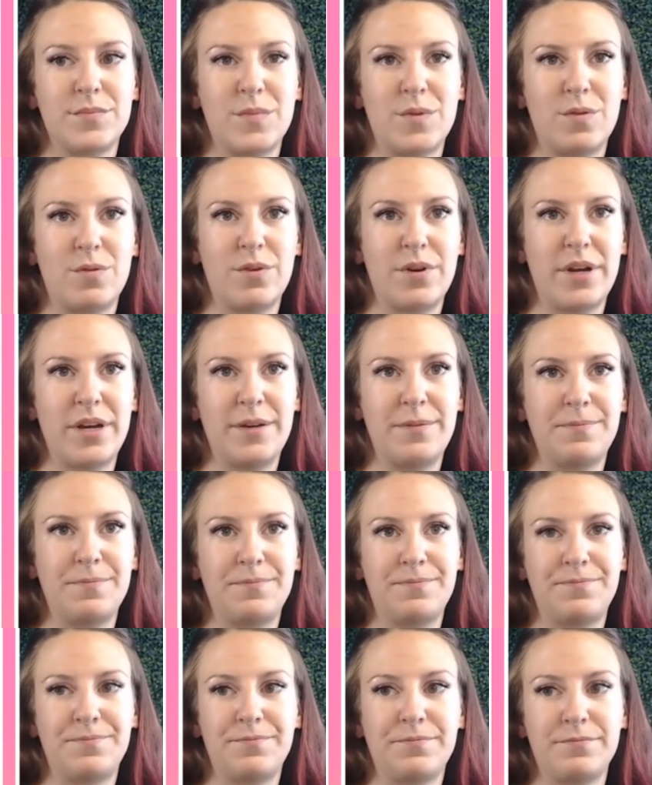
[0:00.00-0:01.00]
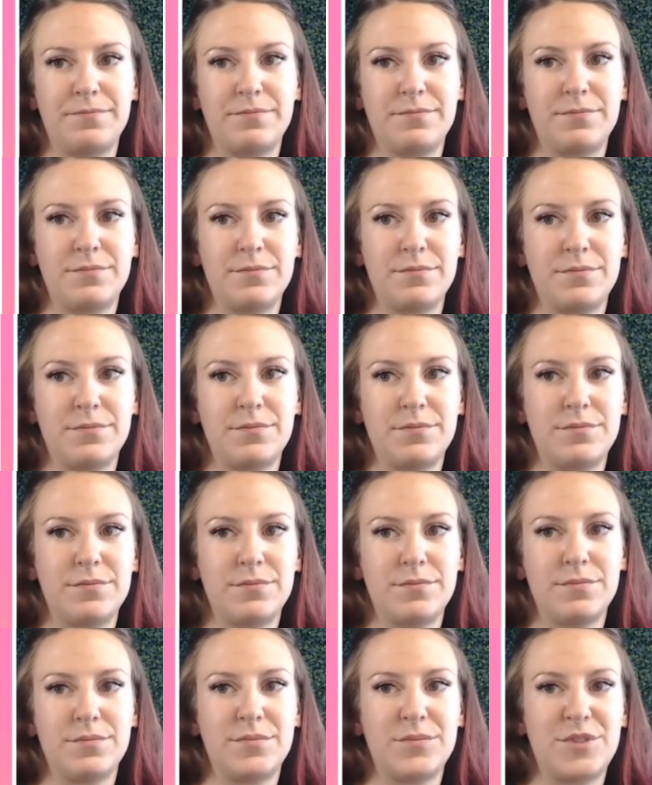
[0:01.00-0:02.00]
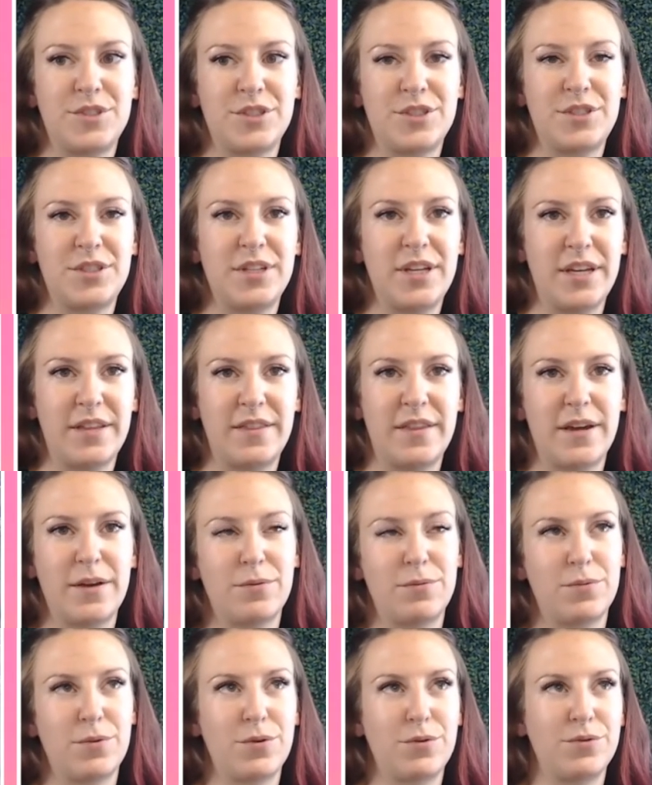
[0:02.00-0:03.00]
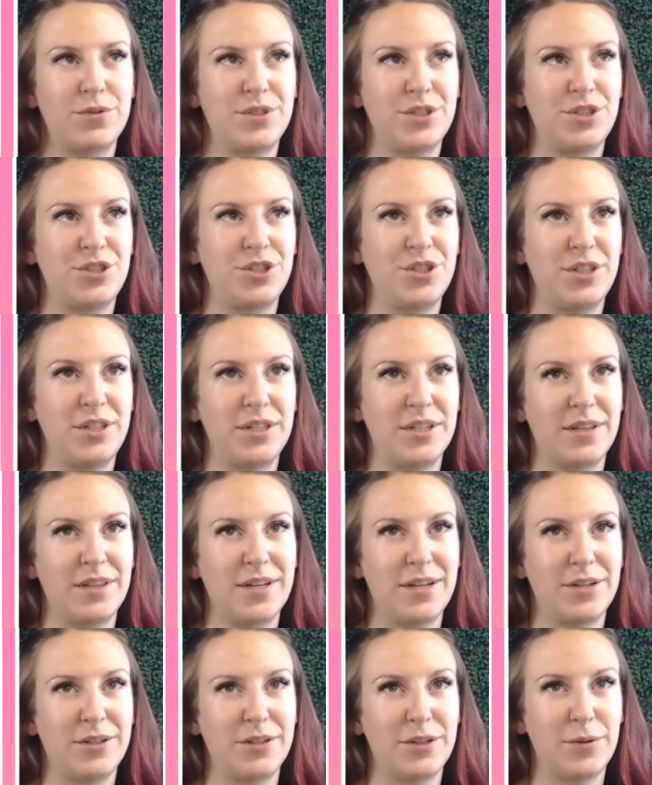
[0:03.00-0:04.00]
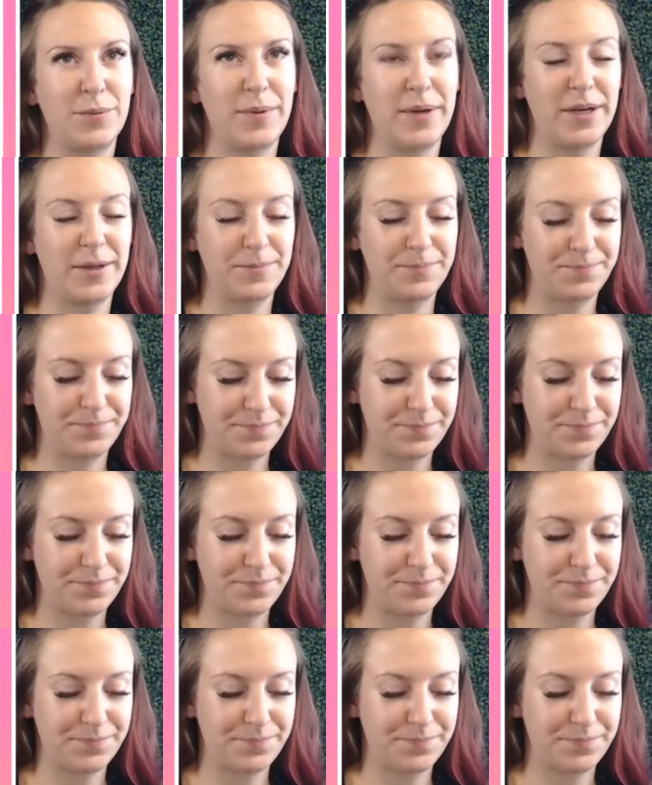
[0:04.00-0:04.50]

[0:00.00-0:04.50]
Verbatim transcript: Right? Just to get that rosy cheek in there a little bit.